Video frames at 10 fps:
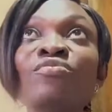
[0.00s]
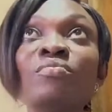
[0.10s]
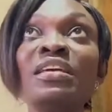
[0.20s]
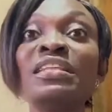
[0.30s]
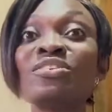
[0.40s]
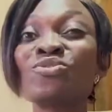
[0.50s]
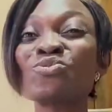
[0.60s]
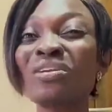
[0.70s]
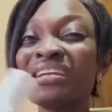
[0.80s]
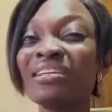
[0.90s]
me the
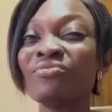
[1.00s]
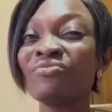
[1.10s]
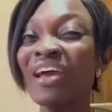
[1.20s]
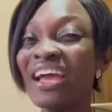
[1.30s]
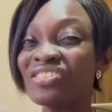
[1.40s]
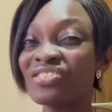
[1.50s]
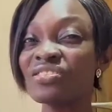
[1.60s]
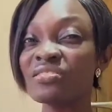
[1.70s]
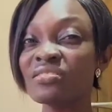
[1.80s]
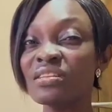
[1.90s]
solid
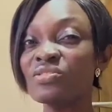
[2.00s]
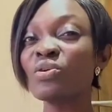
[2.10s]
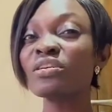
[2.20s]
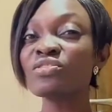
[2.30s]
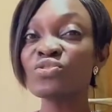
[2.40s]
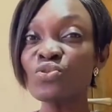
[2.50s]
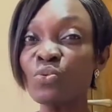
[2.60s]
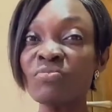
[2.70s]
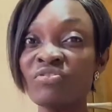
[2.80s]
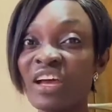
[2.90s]
version, the solid
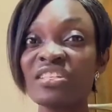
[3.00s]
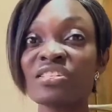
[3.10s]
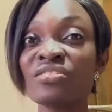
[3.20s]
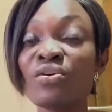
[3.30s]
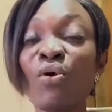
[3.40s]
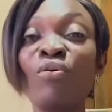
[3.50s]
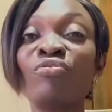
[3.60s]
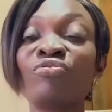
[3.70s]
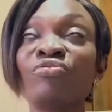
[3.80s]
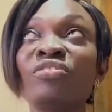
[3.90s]
soap version
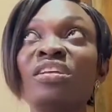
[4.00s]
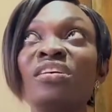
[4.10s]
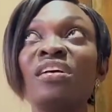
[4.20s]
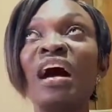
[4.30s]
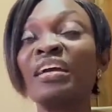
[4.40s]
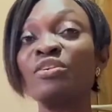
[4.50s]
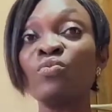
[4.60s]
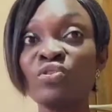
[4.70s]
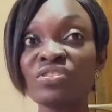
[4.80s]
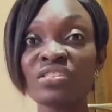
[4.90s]
of the acne
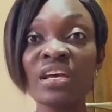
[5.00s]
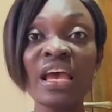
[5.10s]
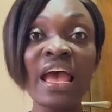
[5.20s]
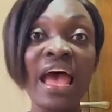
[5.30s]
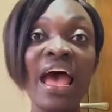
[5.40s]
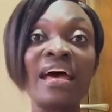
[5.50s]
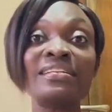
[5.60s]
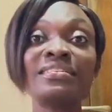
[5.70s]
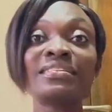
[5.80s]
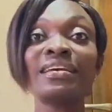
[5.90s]
wash,
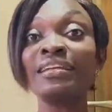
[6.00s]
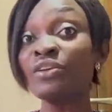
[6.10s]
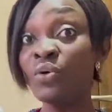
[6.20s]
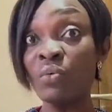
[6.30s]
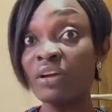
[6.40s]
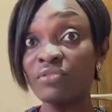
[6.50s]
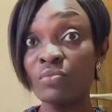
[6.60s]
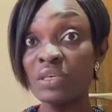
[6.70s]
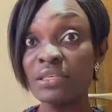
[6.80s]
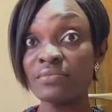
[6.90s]
and it did not work for
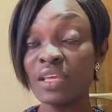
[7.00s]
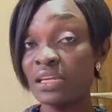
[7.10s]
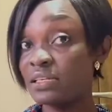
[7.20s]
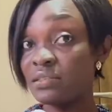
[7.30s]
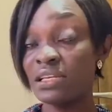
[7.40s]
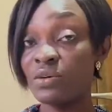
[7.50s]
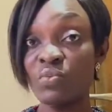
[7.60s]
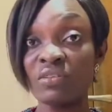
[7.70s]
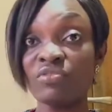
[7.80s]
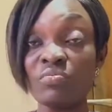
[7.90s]
me. It didn't
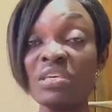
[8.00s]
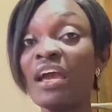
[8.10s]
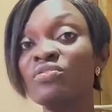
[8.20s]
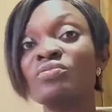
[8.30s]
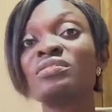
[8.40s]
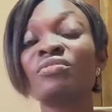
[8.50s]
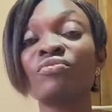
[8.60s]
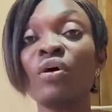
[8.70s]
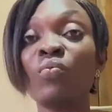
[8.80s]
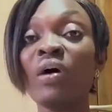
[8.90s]
work for me. I used it
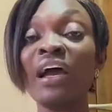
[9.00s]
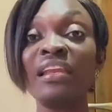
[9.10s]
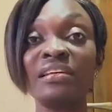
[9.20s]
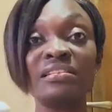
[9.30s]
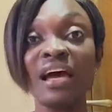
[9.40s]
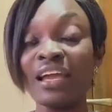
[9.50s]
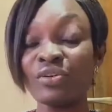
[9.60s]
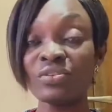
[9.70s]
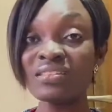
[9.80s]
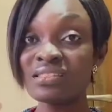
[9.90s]
for a while and I
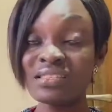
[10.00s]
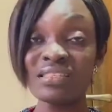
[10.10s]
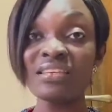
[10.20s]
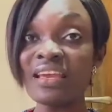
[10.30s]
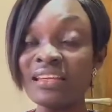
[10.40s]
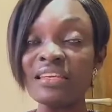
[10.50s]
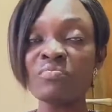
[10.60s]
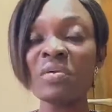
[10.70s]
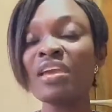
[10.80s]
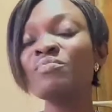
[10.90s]
couldn't see any.
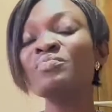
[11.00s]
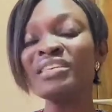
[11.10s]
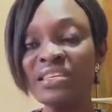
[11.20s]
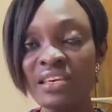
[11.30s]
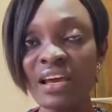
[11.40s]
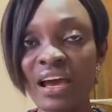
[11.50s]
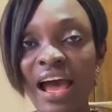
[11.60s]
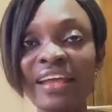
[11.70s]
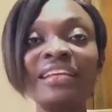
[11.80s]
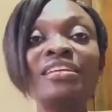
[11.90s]
Maybe
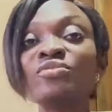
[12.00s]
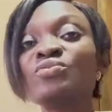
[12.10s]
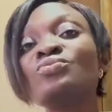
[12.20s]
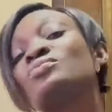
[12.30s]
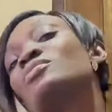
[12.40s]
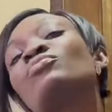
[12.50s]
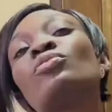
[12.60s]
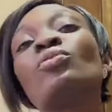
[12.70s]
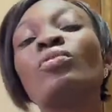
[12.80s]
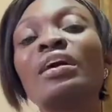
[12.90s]
I needed to use it
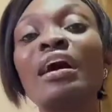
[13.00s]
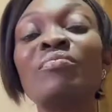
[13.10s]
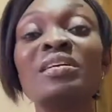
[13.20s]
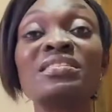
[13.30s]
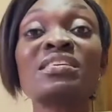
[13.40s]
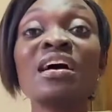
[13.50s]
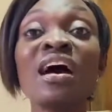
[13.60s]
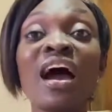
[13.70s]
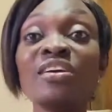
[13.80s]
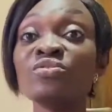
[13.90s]
for longer, but
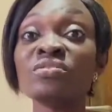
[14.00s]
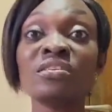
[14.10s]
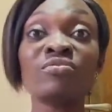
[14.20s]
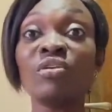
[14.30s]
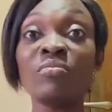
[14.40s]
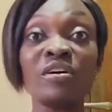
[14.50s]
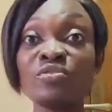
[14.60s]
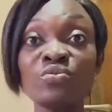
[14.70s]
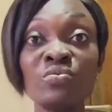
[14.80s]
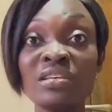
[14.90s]
I used it for about
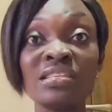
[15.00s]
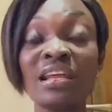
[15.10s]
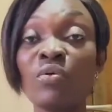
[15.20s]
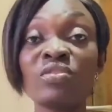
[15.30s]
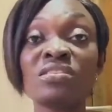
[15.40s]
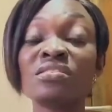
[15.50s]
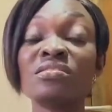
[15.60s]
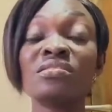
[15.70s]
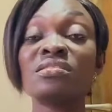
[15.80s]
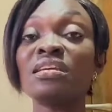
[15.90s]
two weeks and I
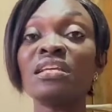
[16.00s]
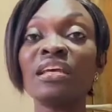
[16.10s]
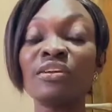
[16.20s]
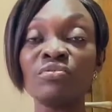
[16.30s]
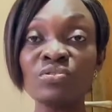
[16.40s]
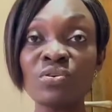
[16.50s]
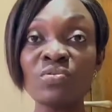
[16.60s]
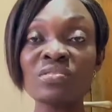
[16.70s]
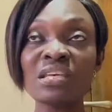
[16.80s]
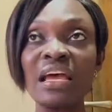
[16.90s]
wasn't seeing any
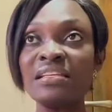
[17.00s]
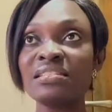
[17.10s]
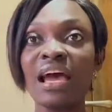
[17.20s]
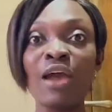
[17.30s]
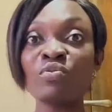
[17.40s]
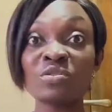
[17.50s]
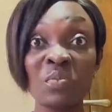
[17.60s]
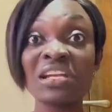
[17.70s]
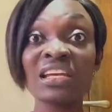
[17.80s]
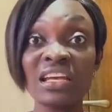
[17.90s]
results. And I was
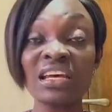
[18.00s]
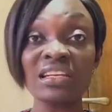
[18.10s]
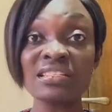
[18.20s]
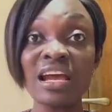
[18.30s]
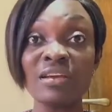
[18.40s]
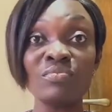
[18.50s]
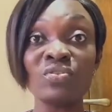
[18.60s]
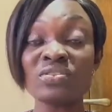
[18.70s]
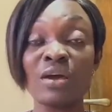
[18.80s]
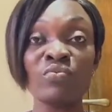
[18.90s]
panicking at the time
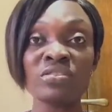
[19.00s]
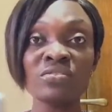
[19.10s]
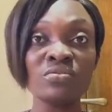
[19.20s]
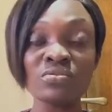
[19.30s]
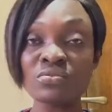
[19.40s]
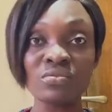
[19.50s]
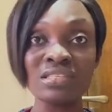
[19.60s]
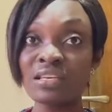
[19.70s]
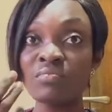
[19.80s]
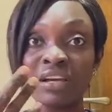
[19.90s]
because I wasn't used to
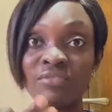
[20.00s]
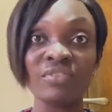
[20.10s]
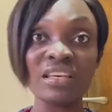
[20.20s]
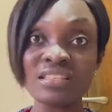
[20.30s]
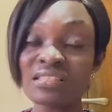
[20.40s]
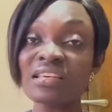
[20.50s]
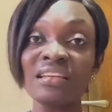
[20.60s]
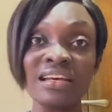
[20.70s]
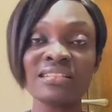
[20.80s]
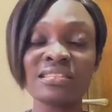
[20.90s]
seeing my face
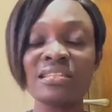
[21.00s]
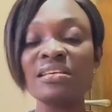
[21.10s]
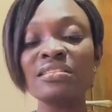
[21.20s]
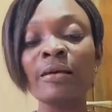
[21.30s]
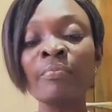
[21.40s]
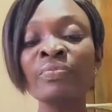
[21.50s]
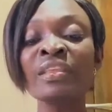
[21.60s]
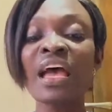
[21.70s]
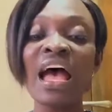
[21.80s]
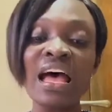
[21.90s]
in that state.
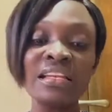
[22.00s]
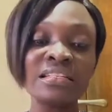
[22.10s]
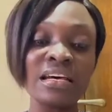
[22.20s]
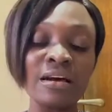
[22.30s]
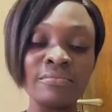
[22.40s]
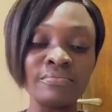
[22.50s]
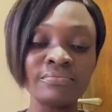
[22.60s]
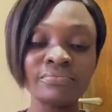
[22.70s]
And um,